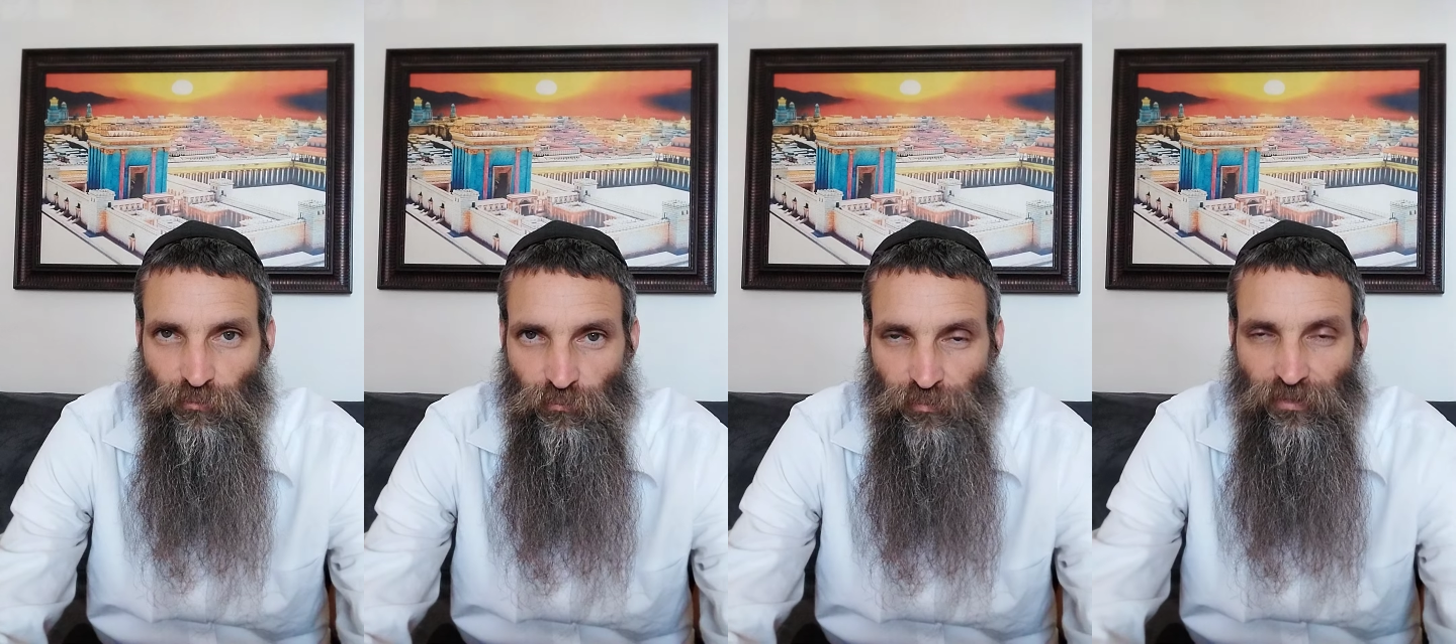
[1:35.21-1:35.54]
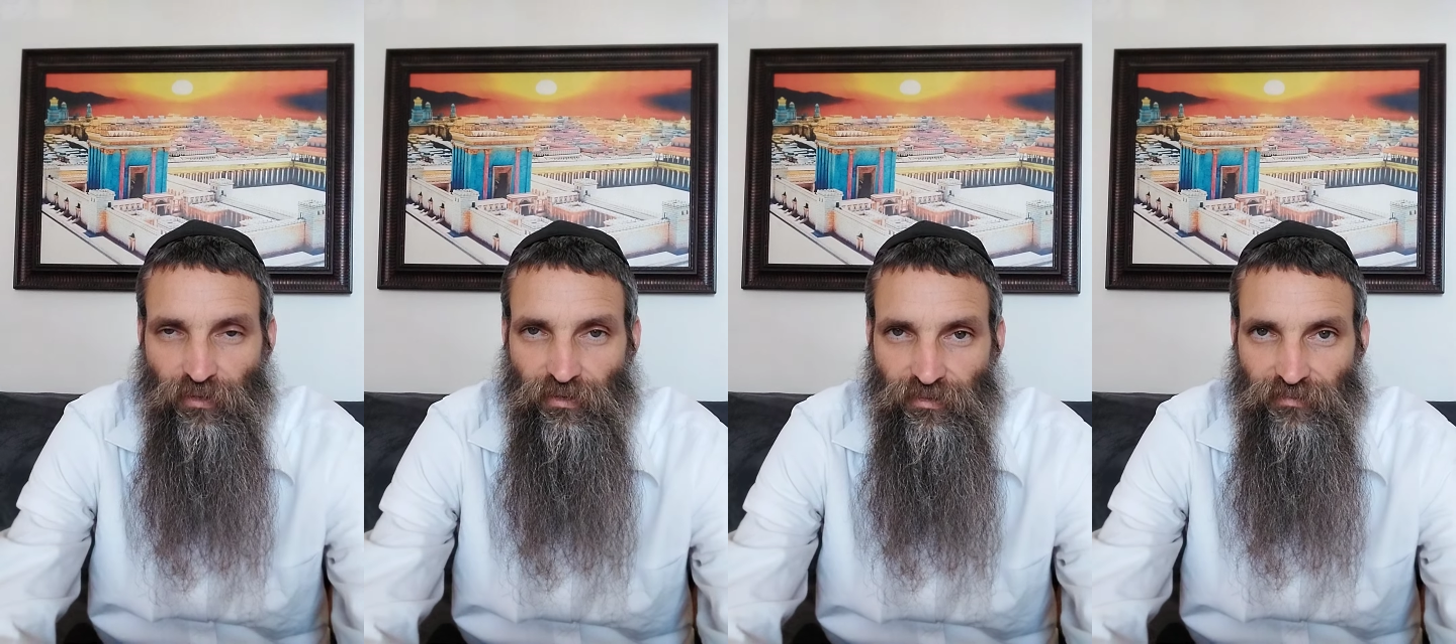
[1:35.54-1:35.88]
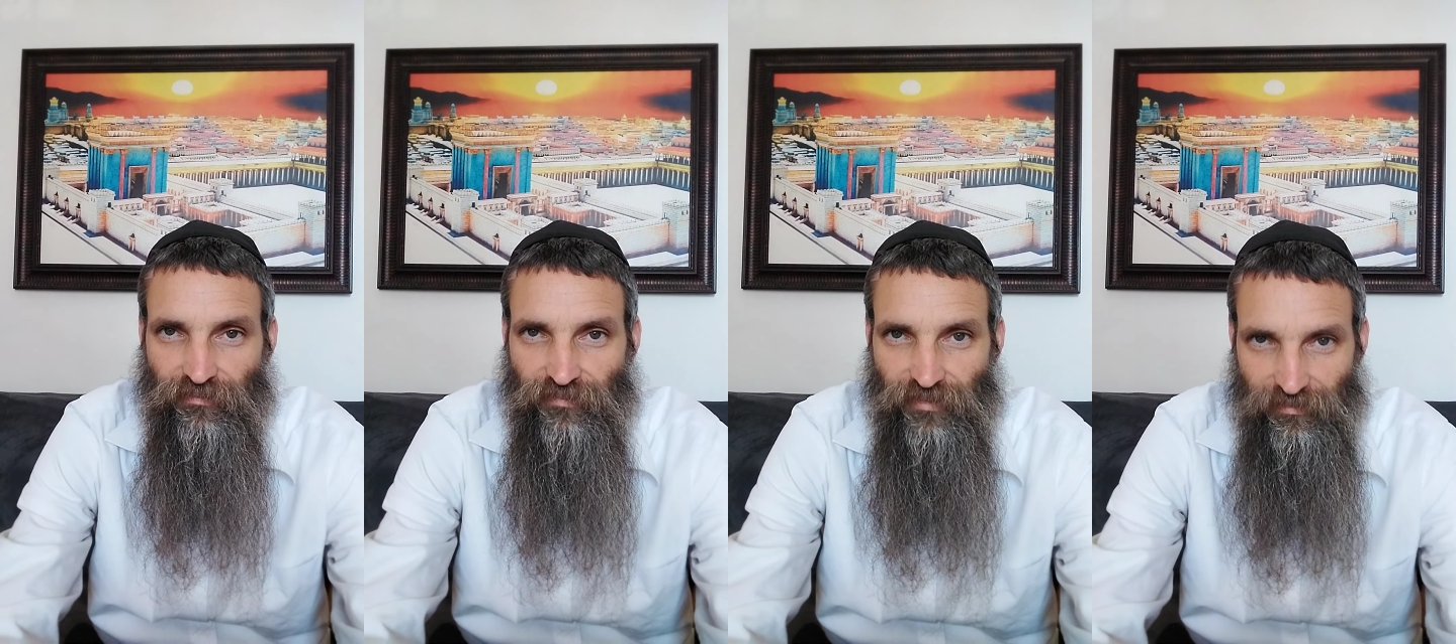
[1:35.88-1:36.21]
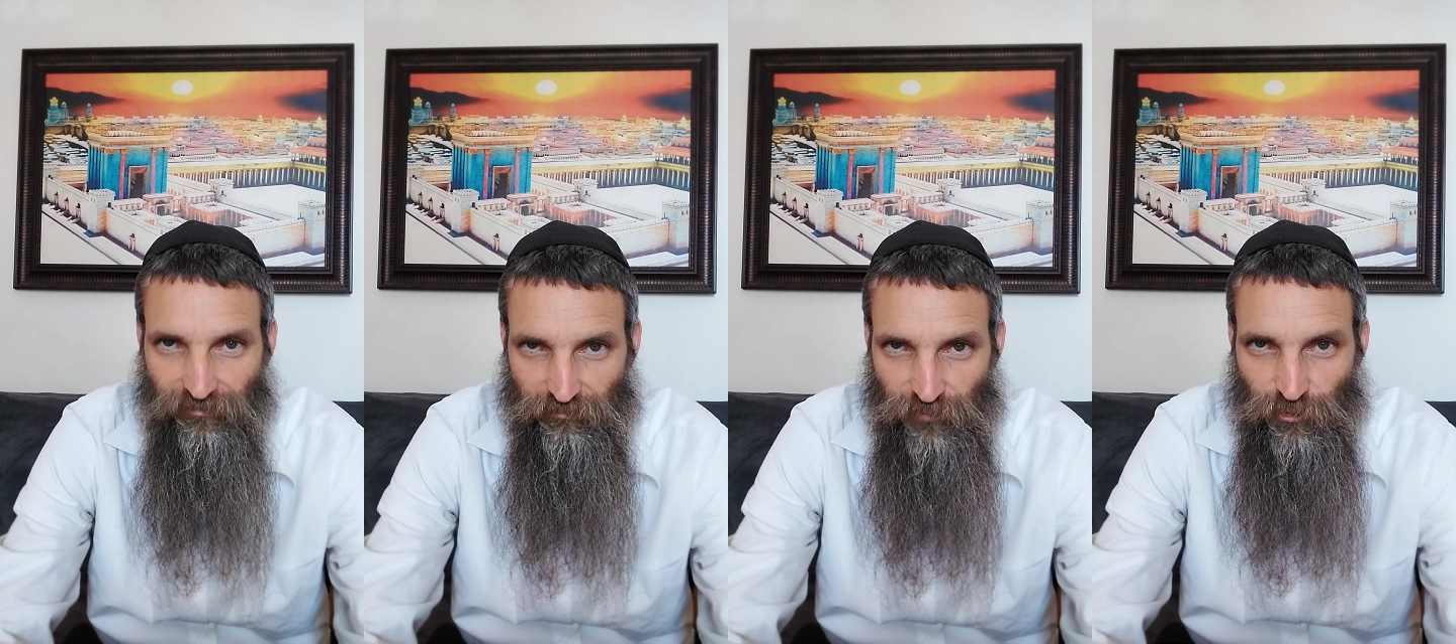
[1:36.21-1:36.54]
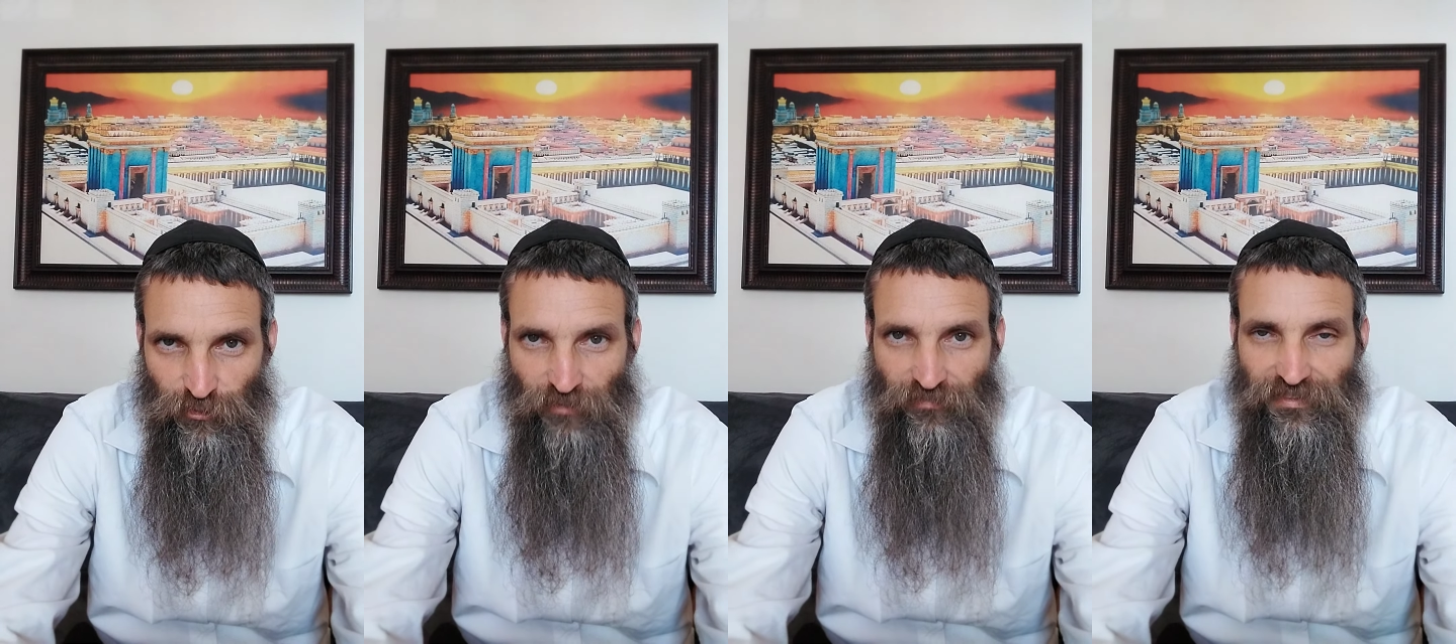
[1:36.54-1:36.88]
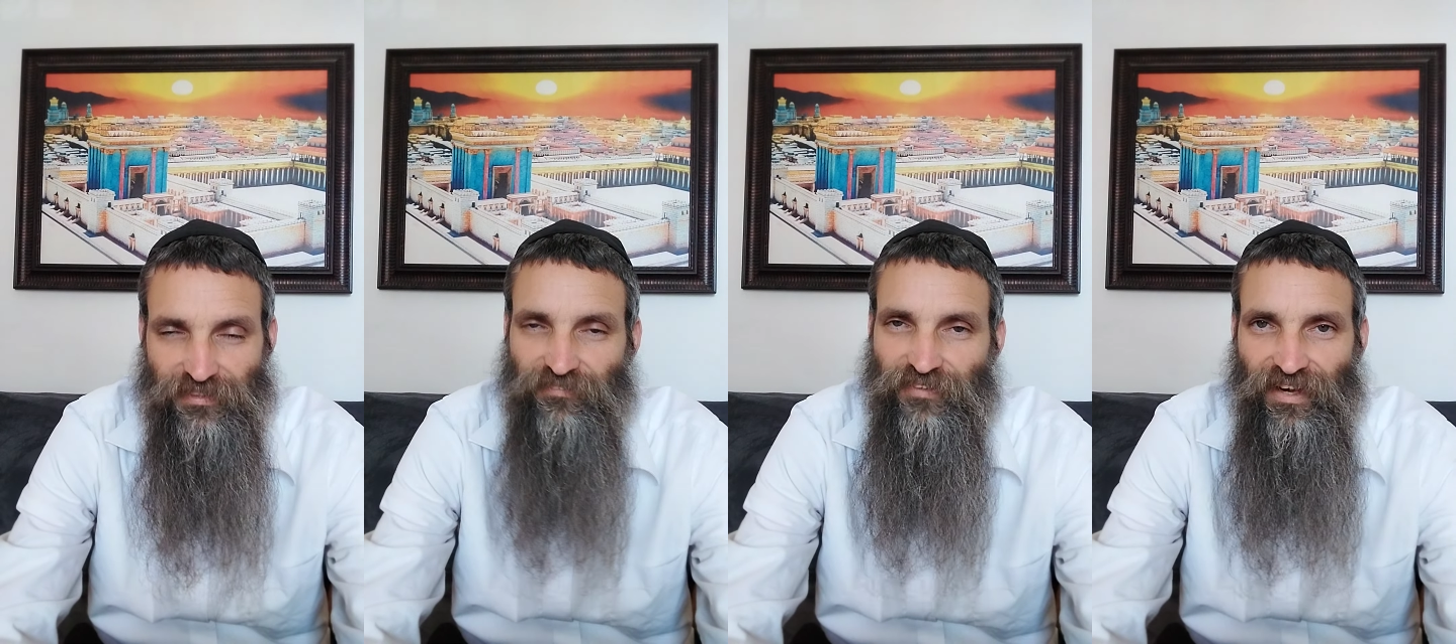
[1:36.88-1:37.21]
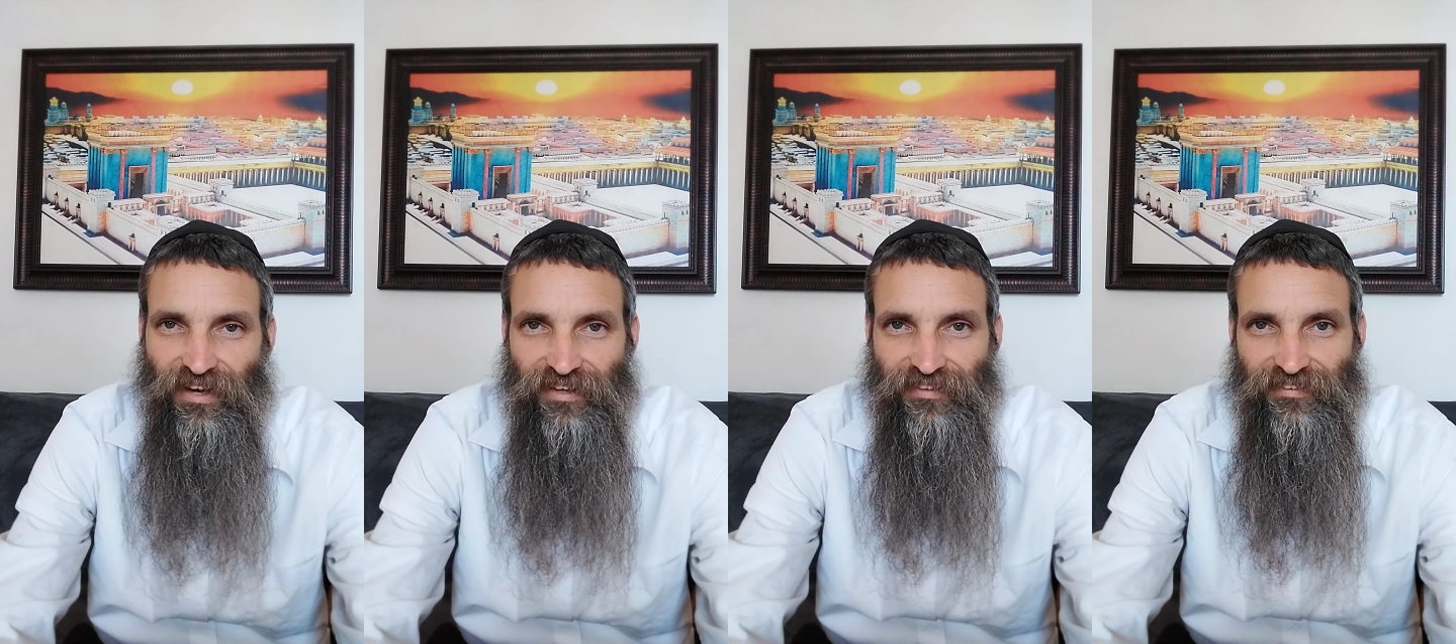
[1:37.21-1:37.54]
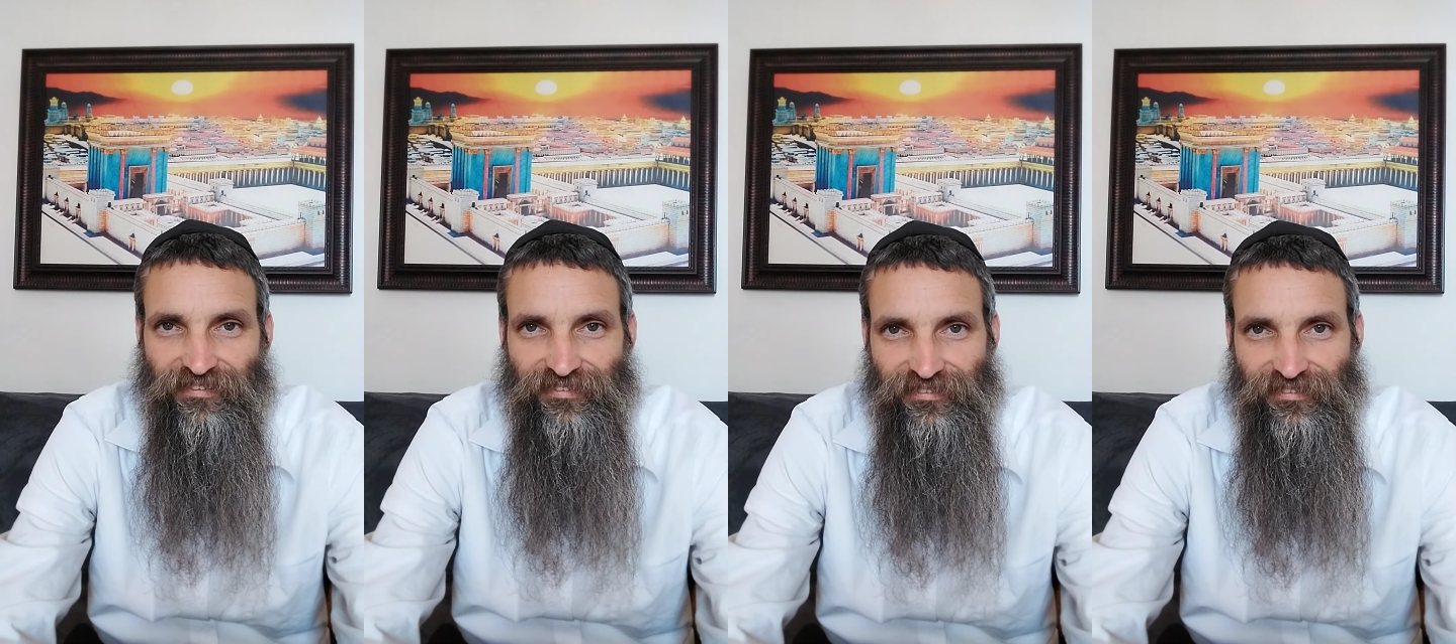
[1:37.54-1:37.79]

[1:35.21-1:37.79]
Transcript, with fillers: We are servants of God.